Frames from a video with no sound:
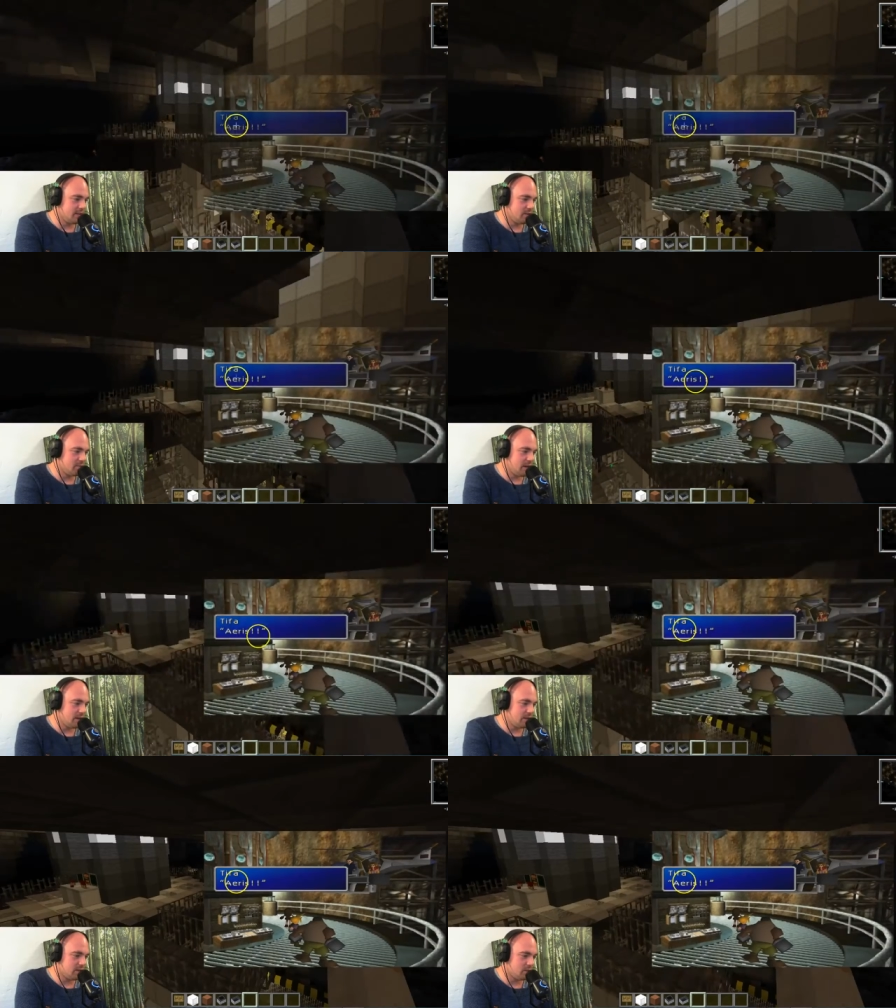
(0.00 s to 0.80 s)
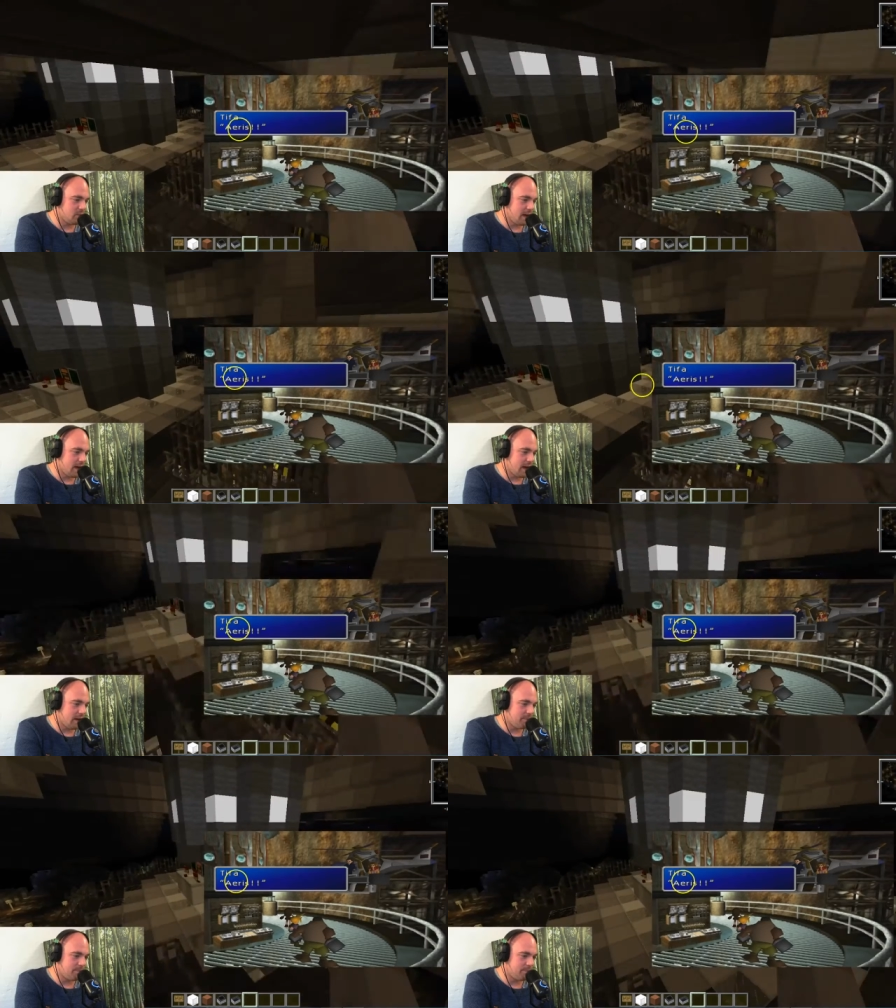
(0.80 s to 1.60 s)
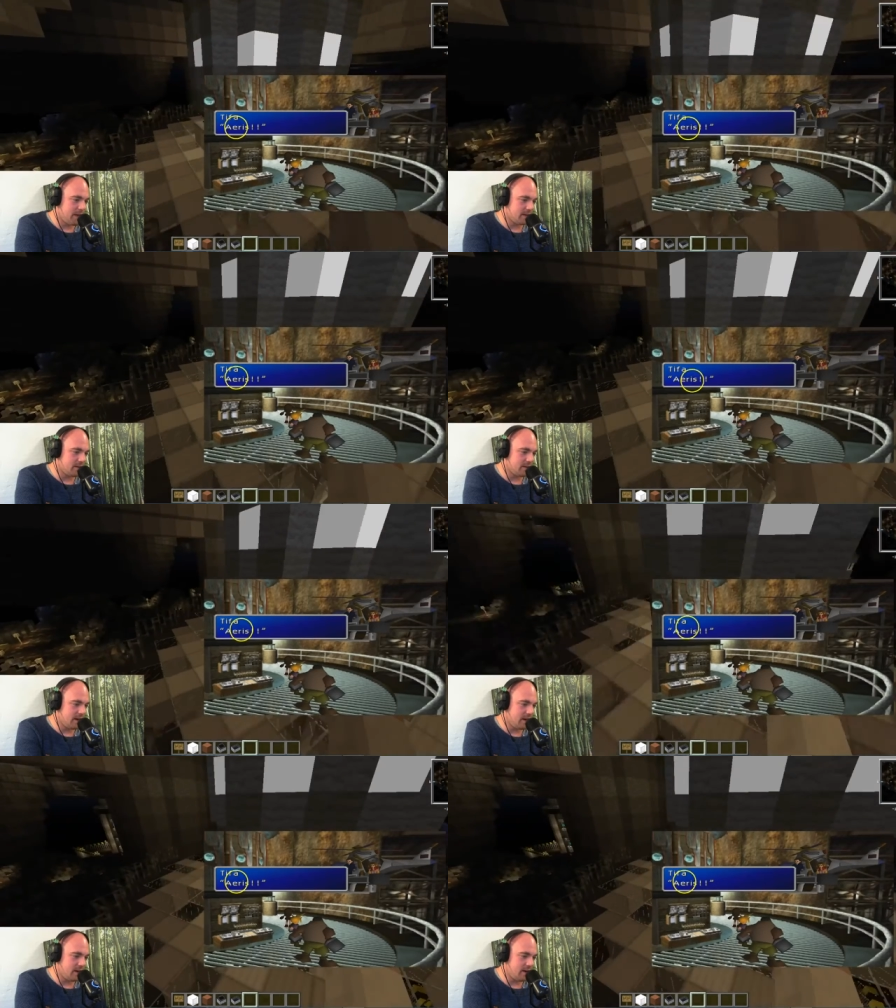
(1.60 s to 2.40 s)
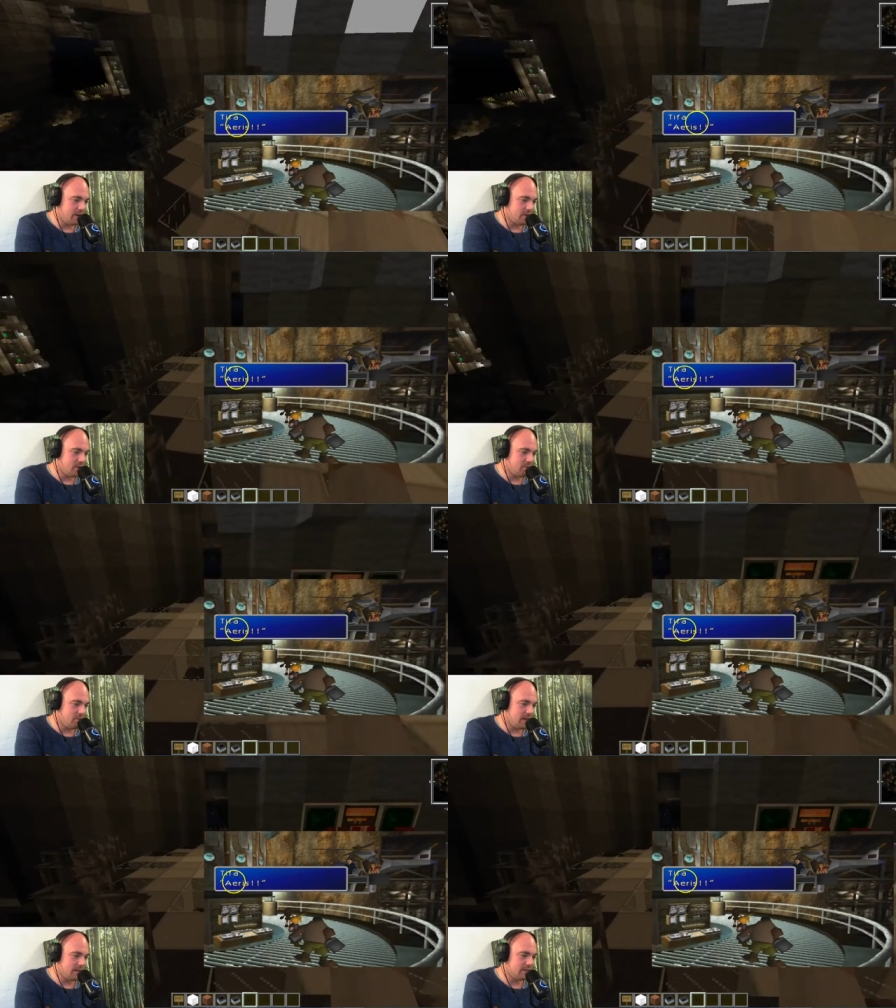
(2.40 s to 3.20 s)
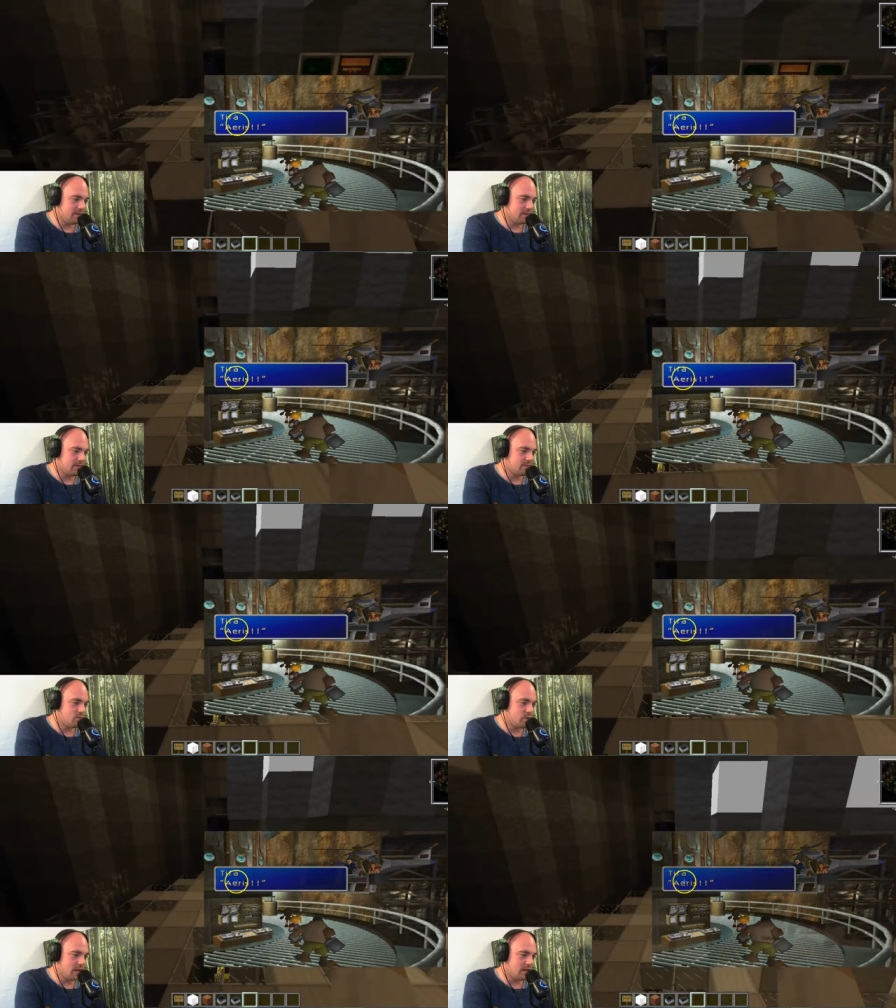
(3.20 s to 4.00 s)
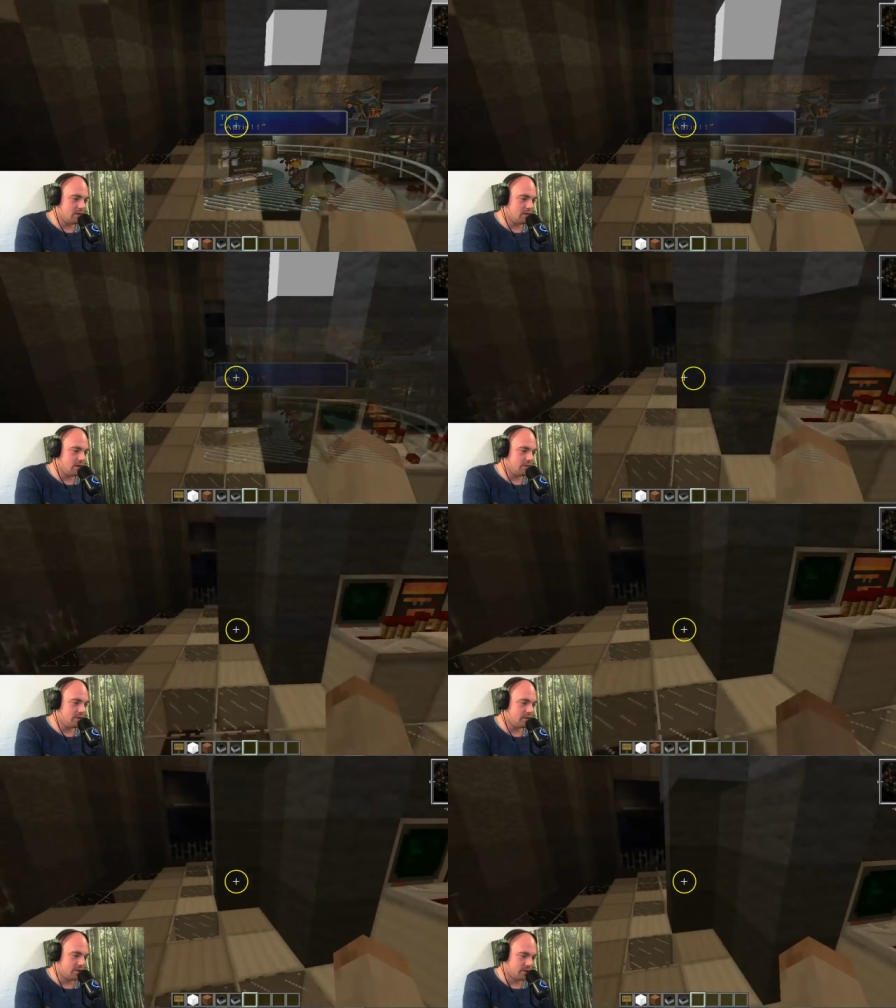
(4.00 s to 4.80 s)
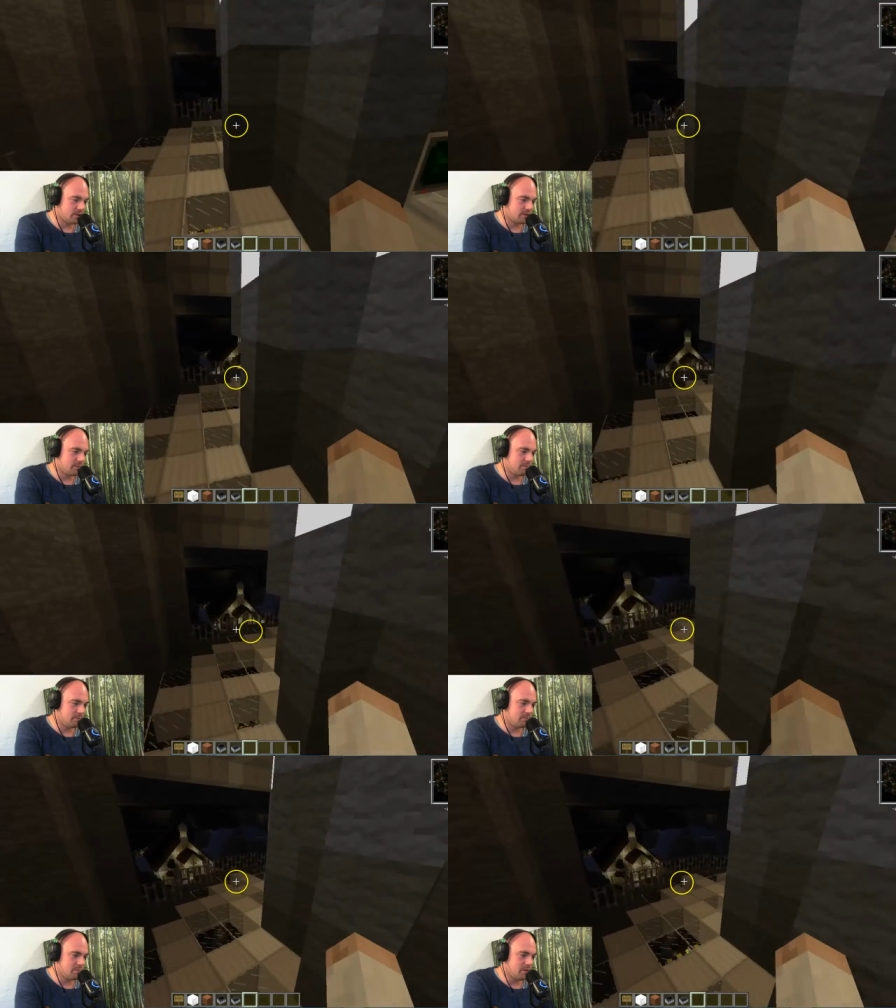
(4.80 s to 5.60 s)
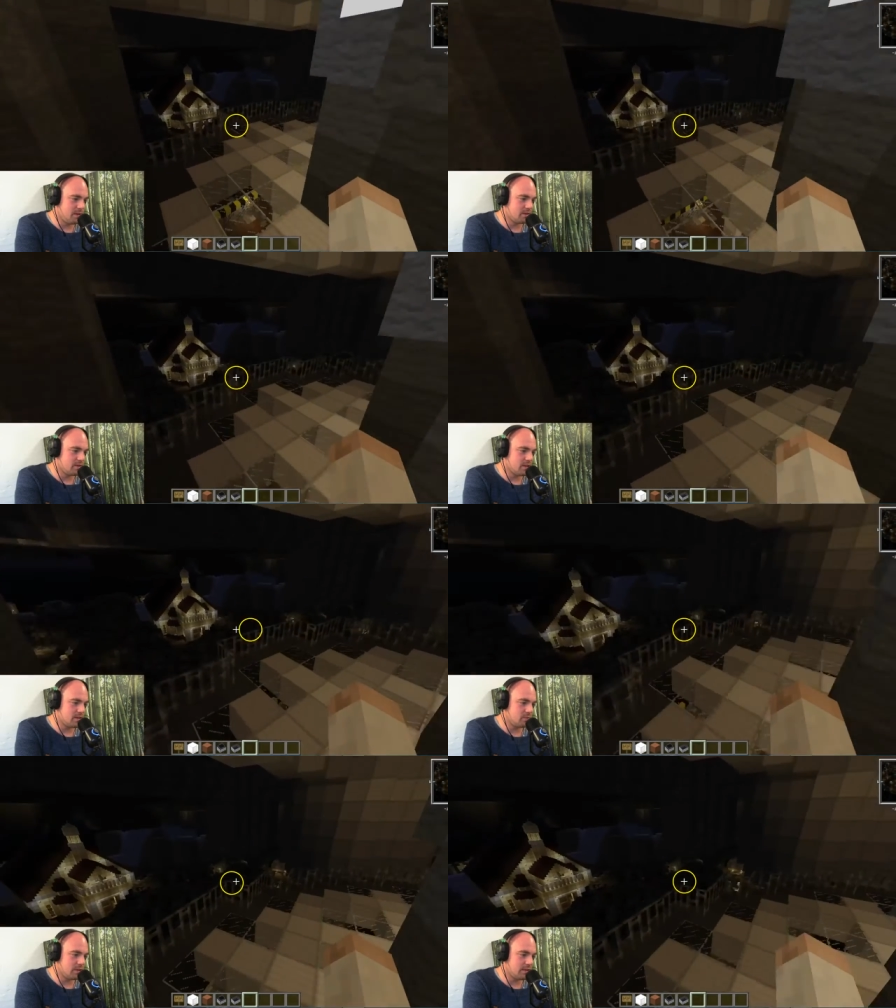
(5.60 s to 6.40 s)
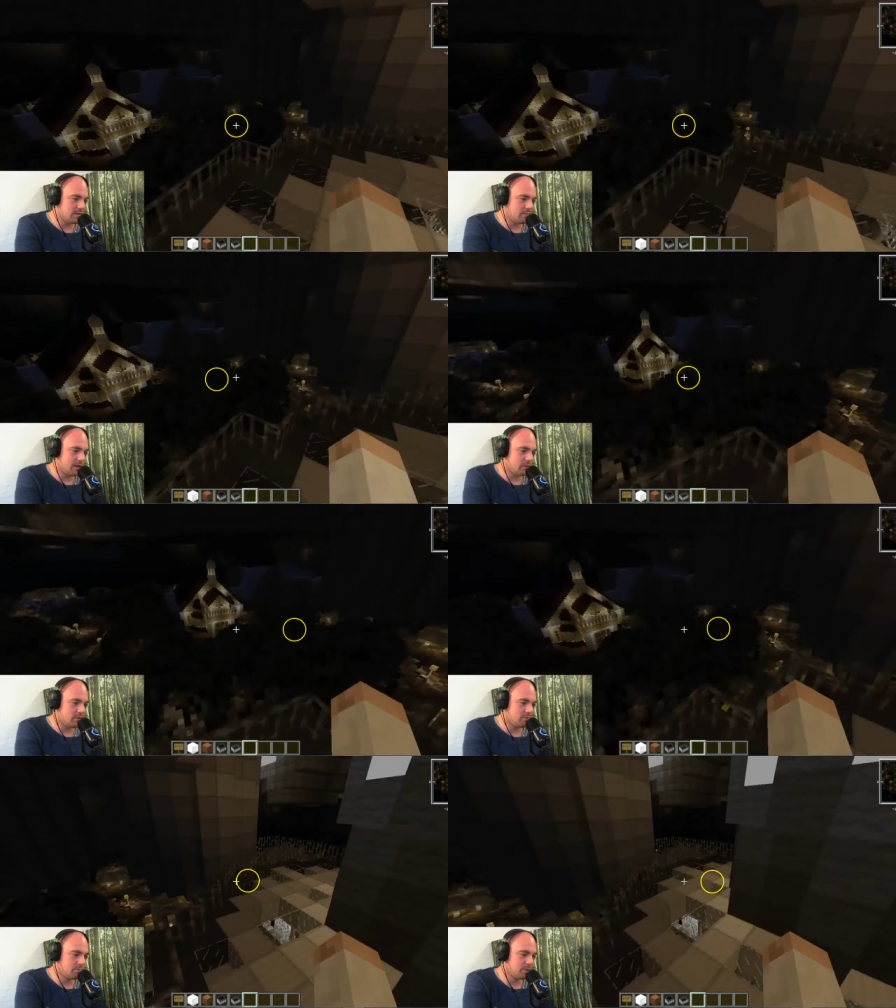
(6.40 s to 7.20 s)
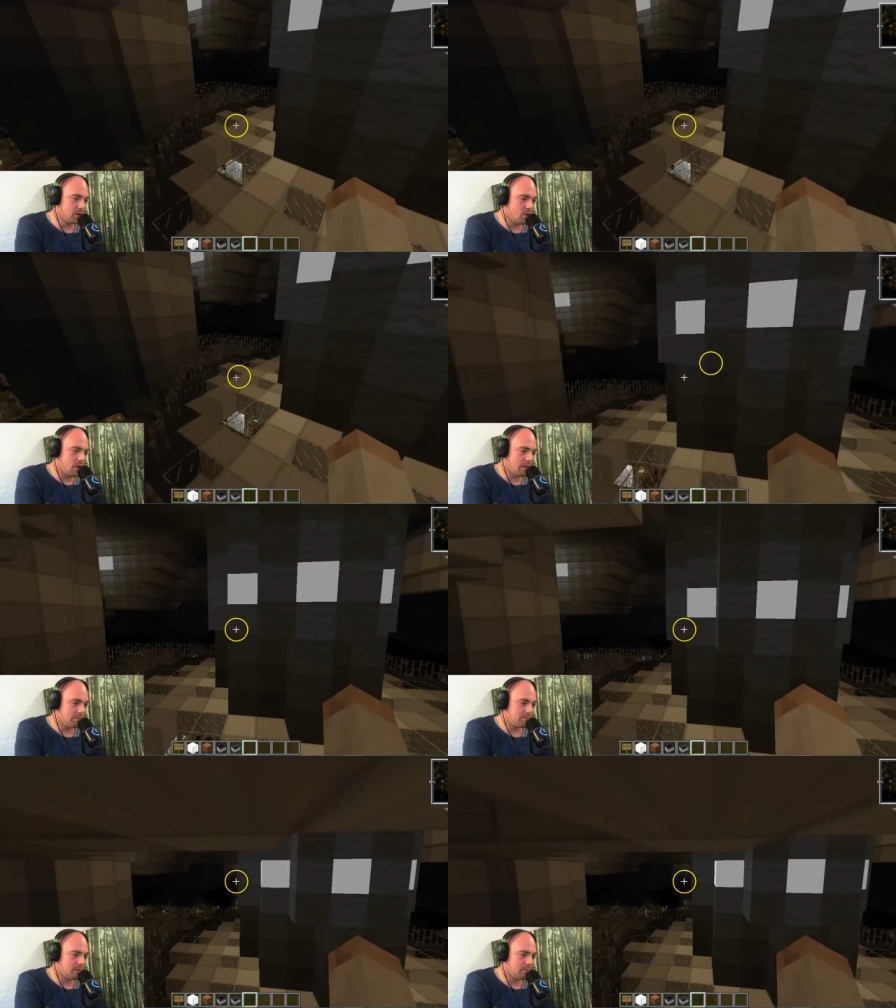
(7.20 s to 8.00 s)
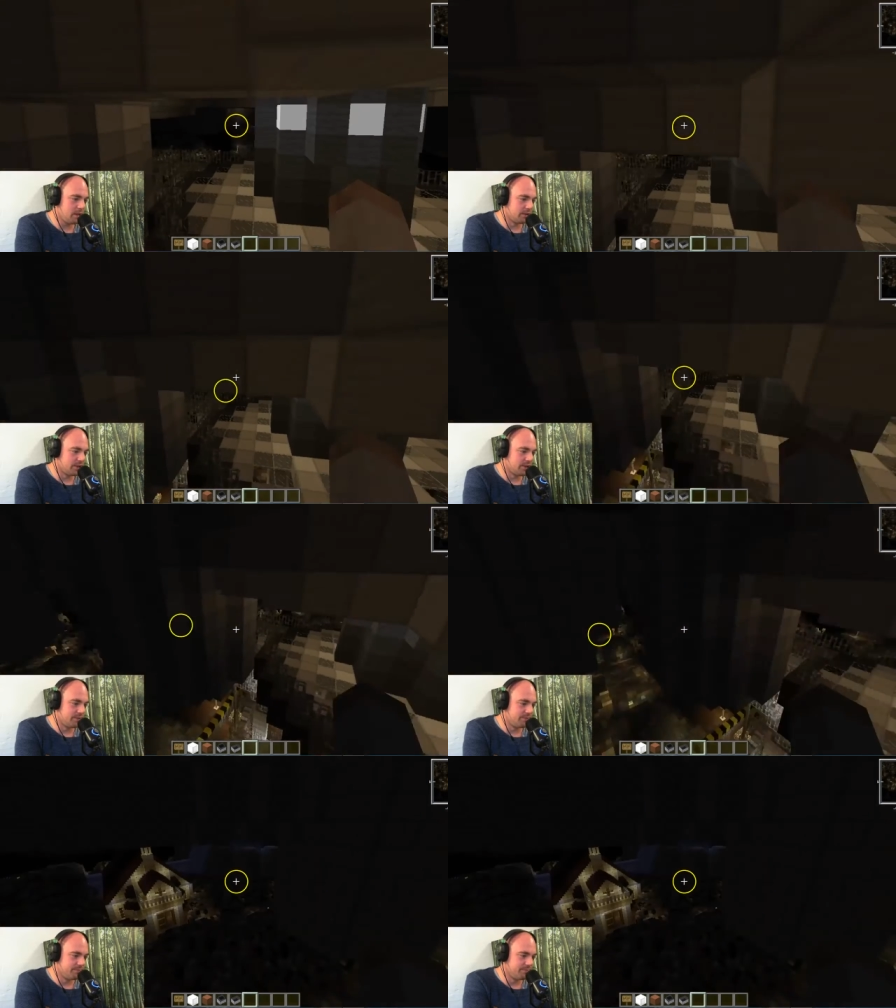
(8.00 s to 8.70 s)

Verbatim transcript: You make your way up, and here you meet Reno of the Turks, just when he's about to blow up the pillar.